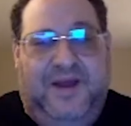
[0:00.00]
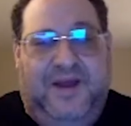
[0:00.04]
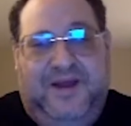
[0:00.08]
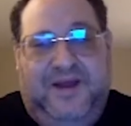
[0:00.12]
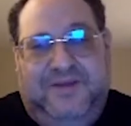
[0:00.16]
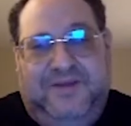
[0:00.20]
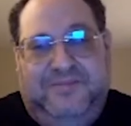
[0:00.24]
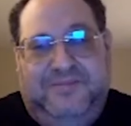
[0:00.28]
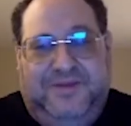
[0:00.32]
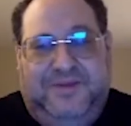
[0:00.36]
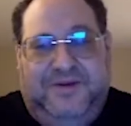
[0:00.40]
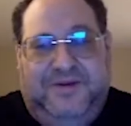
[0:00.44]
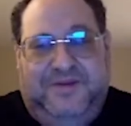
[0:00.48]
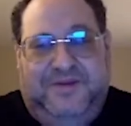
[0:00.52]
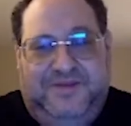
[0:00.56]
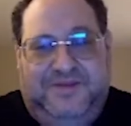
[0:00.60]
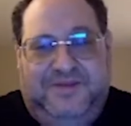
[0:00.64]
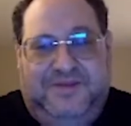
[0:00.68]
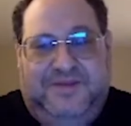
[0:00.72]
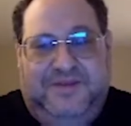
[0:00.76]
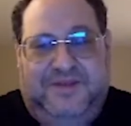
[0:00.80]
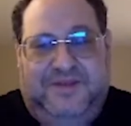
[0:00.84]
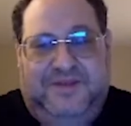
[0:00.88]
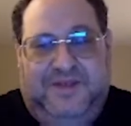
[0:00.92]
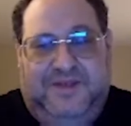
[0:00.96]

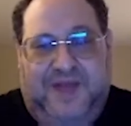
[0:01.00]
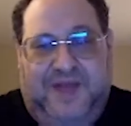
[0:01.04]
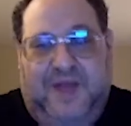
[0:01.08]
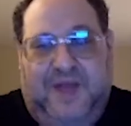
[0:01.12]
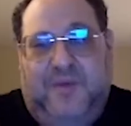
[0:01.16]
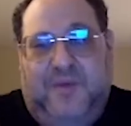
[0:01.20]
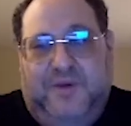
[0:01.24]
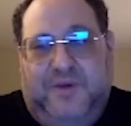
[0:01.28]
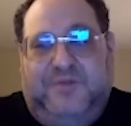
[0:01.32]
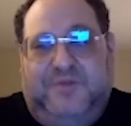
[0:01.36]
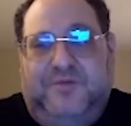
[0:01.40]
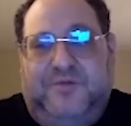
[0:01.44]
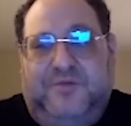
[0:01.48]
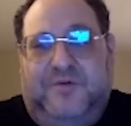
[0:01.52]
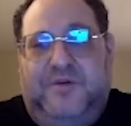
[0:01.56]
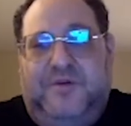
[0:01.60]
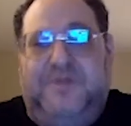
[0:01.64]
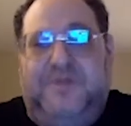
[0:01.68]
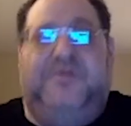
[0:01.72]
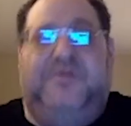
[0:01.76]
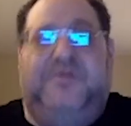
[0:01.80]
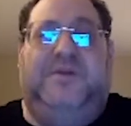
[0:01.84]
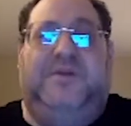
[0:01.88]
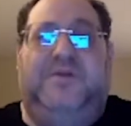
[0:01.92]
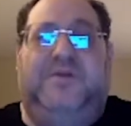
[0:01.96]
because I want to
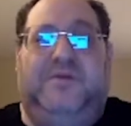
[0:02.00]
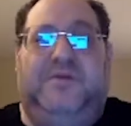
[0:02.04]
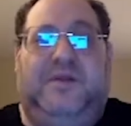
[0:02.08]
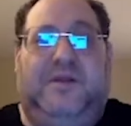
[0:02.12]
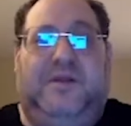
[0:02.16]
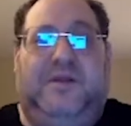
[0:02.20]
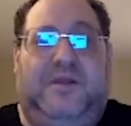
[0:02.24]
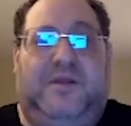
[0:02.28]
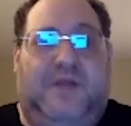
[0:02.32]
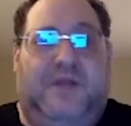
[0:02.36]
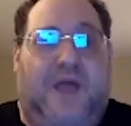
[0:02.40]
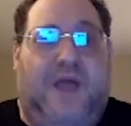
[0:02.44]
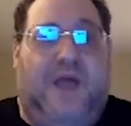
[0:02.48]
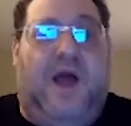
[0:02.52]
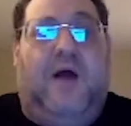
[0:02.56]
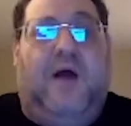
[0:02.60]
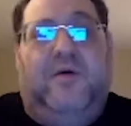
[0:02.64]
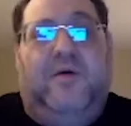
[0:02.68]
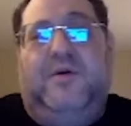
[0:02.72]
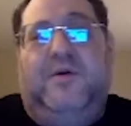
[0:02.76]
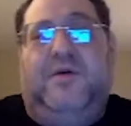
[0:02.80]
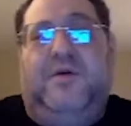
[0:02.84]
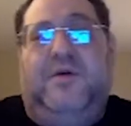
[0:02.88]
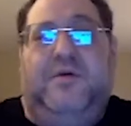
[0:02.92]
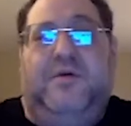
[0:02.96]
concentrate on how
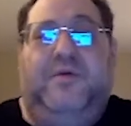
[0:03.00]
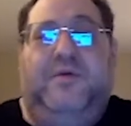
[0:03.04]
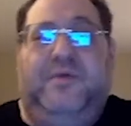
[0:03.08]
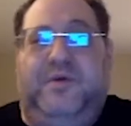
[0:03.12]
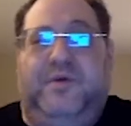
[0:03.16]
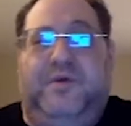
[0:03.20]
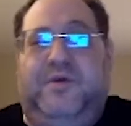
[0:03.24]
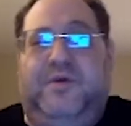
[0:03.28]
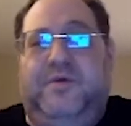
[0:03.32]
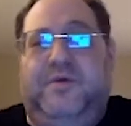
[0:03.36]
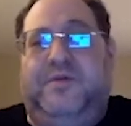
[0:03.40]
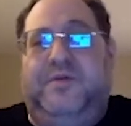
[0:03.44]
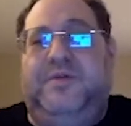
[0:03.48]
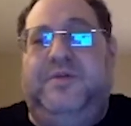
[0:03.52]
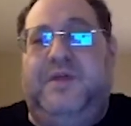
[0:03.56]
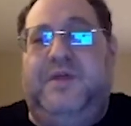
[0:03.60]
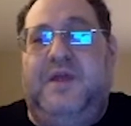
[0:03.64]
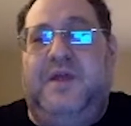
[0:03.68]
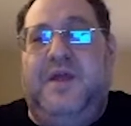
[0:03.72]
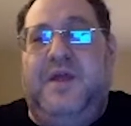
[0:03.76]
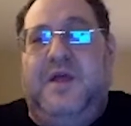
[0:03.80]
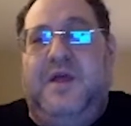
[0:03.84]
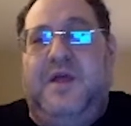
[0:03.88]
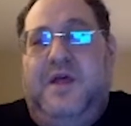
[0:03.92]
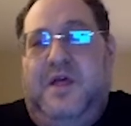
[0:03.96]
you use
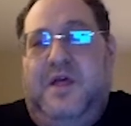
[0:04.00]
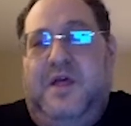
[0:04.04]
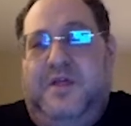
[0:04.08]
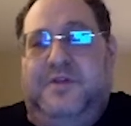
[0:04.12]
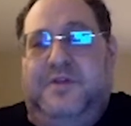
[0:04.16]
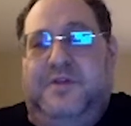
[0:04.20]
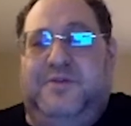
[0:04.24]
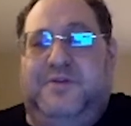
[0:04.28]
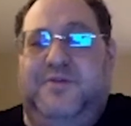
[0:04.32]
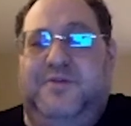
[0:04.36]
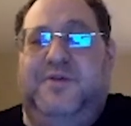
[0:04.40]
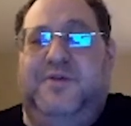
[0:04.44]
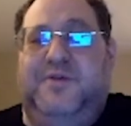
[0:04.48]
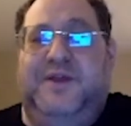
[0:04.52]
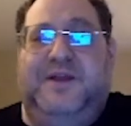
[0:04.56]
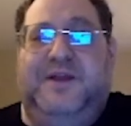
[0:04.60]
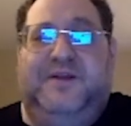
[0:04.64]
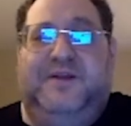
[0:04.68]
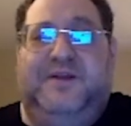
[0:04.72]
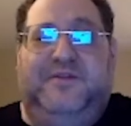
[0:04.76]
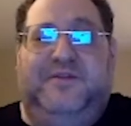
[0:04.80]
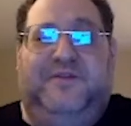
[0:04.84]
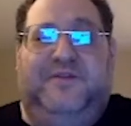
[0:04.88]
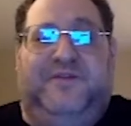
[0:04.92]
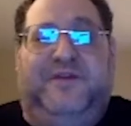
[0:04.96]
the tooling
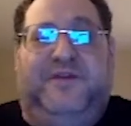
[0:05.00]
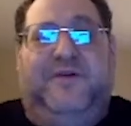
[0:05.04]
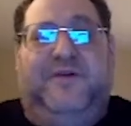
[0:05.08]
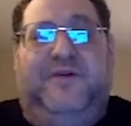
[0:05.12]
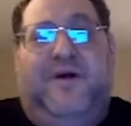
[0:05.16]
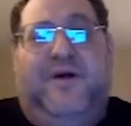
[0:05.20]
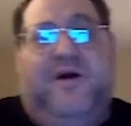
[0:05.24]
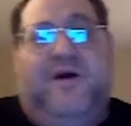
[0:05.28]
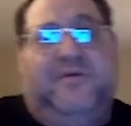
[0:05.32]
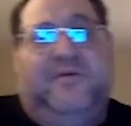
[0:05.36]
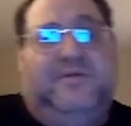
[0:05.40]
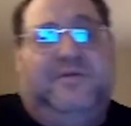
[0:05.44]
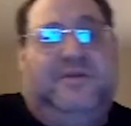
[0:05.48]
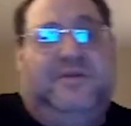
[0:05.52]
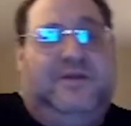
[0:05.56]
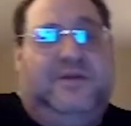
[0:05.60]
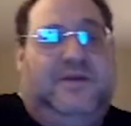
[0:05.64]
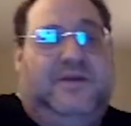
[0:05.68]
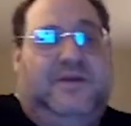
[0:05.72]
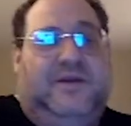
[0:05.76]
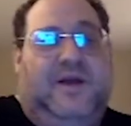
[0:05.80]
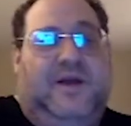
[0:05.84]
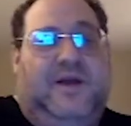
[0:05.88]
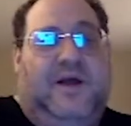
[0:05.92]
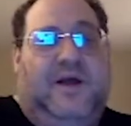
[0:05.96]
to figure out
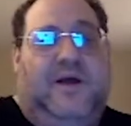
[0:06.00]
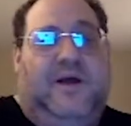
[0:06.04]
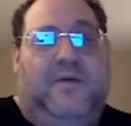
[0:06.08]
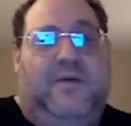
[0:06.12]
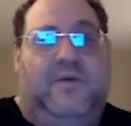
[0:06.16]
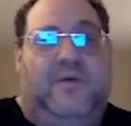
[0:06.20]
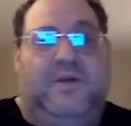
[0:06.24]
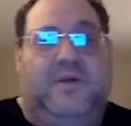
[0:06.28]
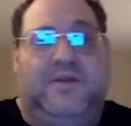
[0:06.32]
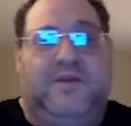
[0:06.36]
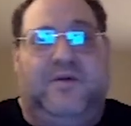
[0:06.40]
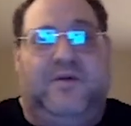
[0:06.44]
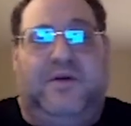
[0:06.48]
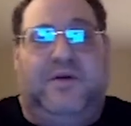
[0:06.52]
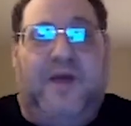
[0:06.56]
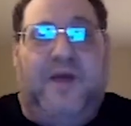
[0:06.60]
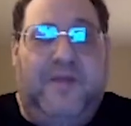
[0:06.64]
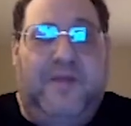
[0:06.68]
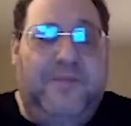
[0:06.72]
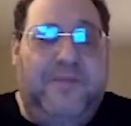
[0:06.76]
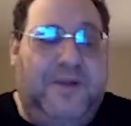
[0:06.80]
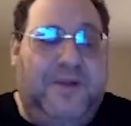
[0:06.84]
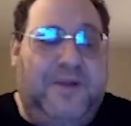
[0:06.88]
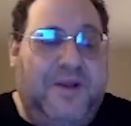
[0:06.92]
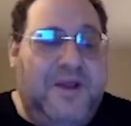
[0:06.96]
what's going
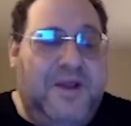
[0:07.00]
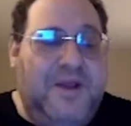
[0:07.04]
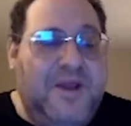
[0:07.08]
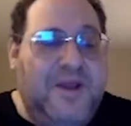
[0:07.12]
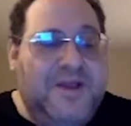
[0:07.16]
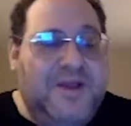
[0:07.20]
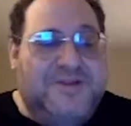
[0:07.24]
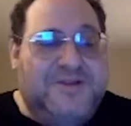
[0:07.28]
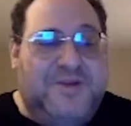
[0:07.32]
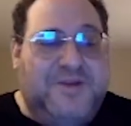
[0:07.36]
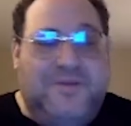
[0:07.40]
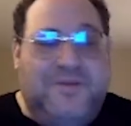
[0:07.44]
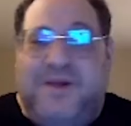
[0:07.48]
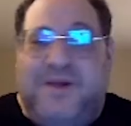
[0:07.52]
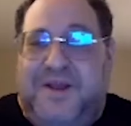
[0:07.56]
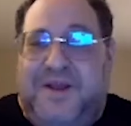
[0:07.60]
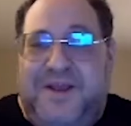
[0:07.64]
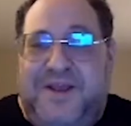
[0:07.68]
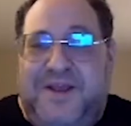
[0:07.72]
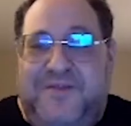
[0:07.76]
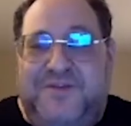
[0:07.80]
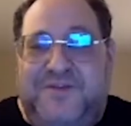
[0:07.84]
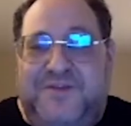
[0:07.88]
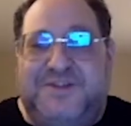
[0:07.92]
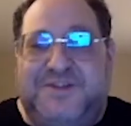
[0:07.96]
on. So I'm going to
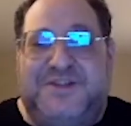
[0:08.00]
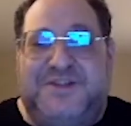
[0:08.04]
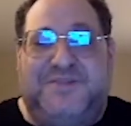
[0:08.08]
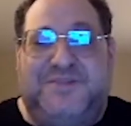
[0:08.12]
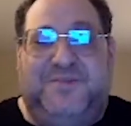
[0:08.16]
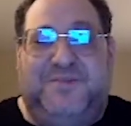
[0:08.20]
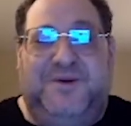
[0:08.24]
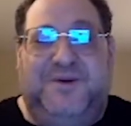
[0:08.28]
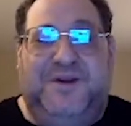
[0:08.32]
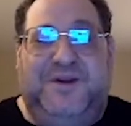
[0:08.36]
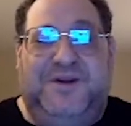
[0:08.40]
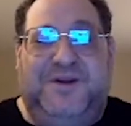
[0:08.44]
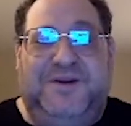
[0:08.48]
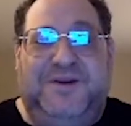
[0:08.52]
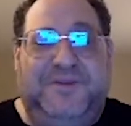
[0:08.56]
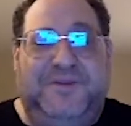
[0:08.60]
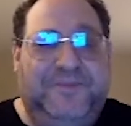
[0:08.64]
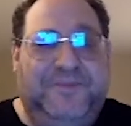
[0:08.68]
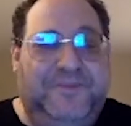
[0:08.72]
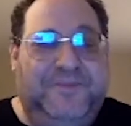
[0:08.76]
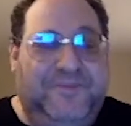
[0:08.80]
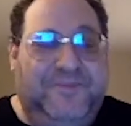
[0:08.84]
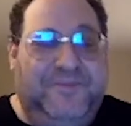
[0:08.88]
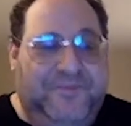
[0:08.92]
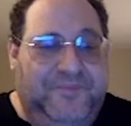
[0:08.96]
give you the spoiler.
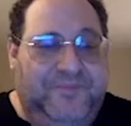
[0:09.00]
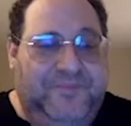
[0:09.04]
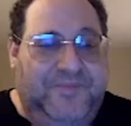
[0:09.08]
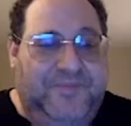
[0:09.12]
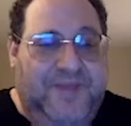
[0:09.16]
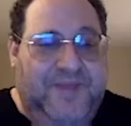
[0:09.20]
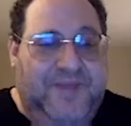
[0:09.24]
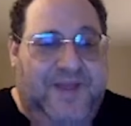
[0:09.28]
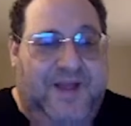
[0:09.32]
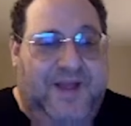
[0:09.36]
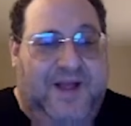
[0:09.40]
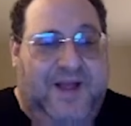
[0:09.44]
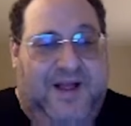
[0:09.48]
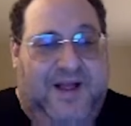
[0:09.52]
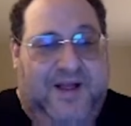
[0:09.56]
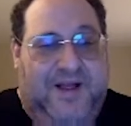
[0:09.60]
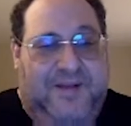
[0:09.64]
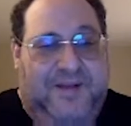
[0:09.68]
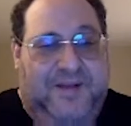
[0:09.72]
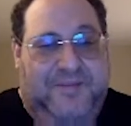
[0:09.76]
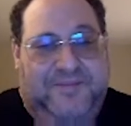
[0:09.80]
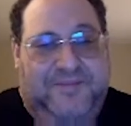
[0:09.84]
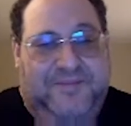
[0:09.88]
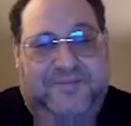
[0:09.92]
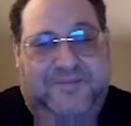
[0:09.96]

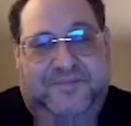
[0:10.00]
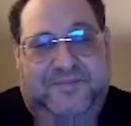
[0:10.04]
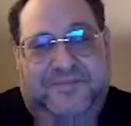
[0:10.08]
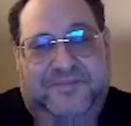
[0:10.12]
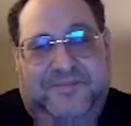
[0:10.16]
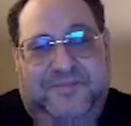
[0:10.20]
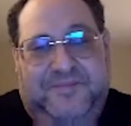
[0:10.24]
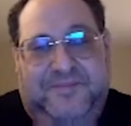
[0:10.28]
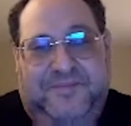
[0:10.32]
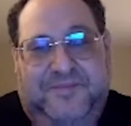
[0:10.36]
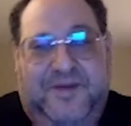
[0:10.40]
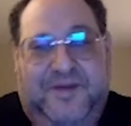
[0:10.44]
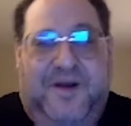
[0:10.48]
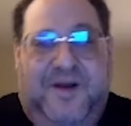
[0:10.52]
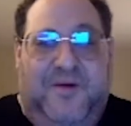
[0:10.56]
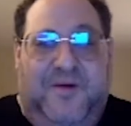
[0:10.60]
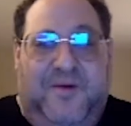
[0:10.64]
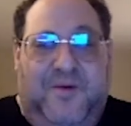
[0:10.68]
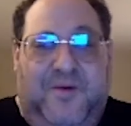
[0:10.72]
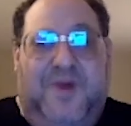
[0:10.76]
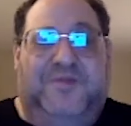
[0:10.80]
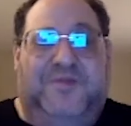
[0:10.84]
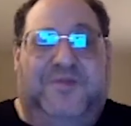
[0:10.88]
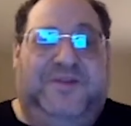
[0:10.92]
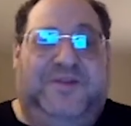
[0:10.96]

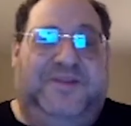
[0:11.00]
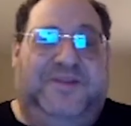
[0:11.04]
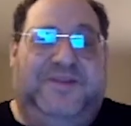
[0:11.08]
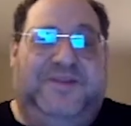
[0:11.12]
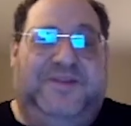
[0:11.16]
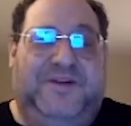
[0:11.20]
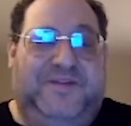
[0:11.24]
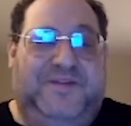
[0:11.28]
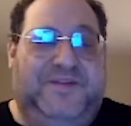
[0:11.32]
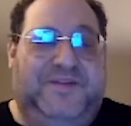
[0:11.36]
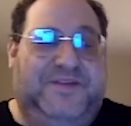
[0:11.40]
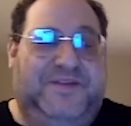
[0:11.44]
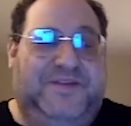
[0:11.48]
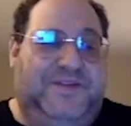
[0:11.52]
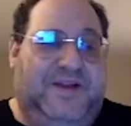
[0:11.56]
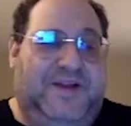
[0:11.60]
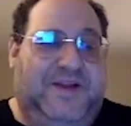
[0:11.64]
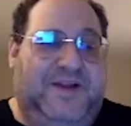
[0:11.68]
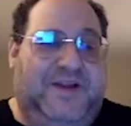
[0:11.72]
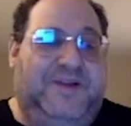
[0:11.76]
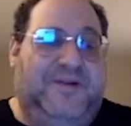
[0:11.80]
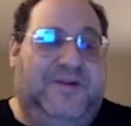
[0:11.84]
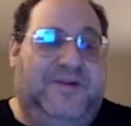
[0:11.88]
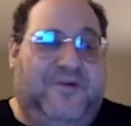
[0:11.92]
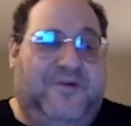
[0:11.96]
One of these servers
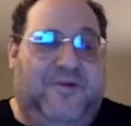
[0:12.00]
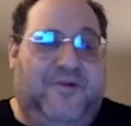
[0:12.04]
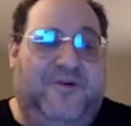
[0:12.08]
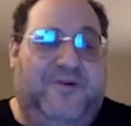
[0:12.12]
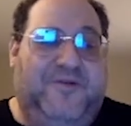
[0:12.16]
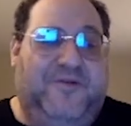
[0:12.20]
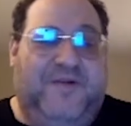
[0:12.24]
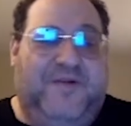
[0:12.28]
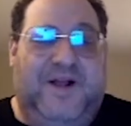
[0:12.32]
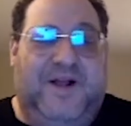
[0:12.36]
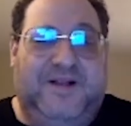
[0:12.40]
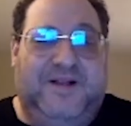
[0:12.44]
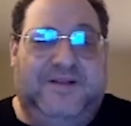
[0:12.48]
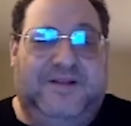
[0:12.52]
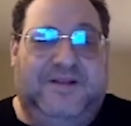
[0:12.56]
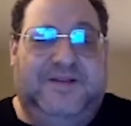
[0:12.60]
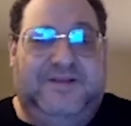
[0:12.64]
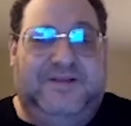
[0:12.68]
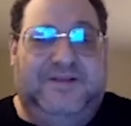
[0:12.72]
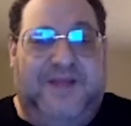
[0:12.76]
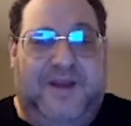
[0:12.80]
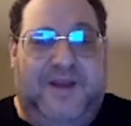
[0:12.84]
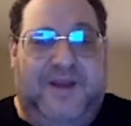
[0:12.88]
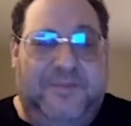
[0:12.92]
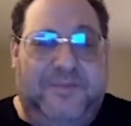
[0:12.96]
had a core file
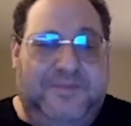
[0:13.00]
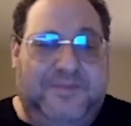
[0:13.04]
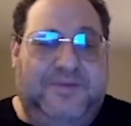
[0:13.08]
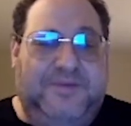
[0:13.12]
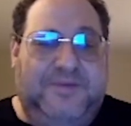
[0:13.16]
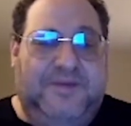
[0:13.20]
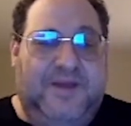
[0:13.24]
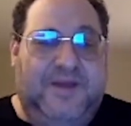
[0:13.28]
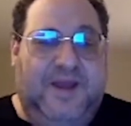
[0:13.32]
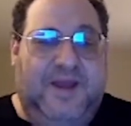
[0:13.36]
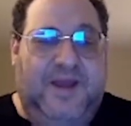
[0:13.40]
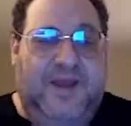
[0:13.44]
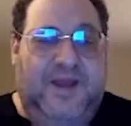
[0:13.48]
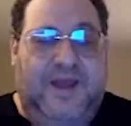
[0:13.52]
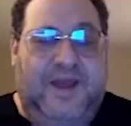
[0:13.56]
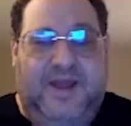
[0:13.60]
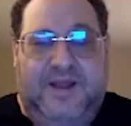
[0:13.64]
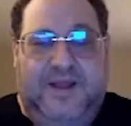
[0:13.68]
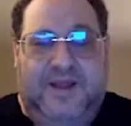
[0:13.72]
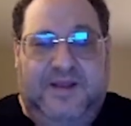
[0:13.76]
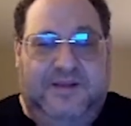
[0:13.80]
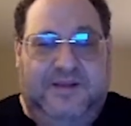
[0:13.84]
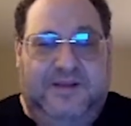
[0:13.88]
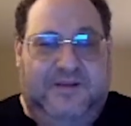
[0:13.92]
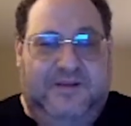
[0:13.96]
dumped, and